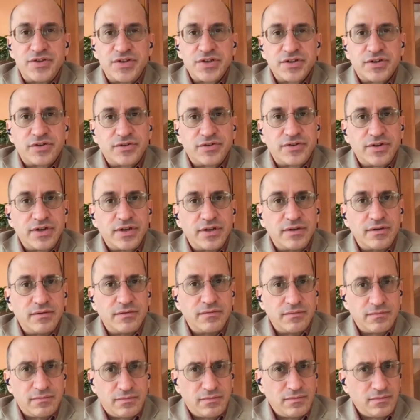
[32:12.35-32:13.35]

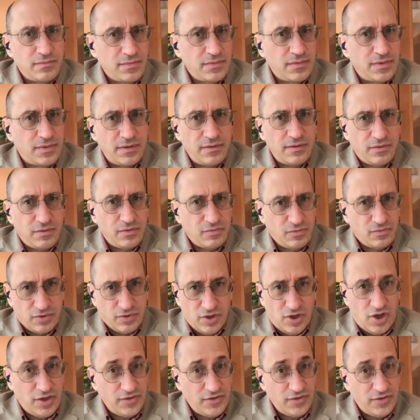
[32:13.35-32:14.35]
children
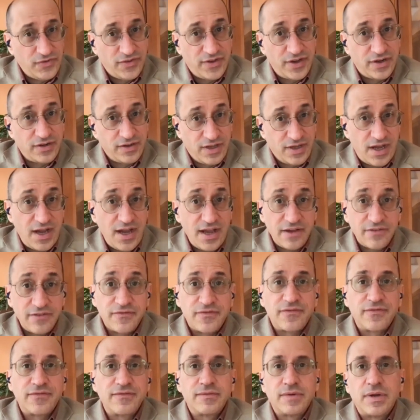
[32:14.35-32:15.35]
lost their
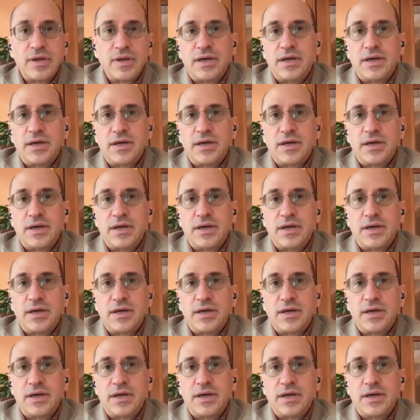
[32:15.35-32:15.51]
life